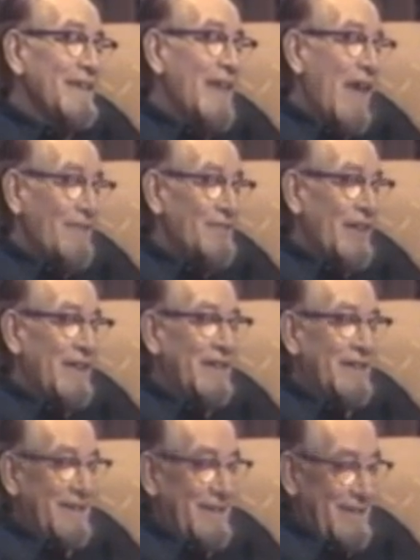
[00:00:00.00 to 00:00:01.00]
have done
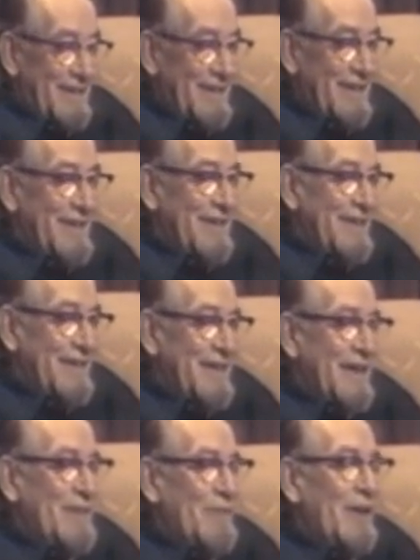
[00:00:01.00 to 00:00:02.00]
in
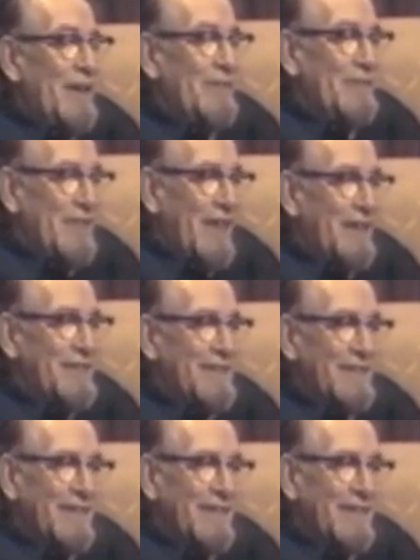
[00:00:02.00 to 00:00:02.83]
any way without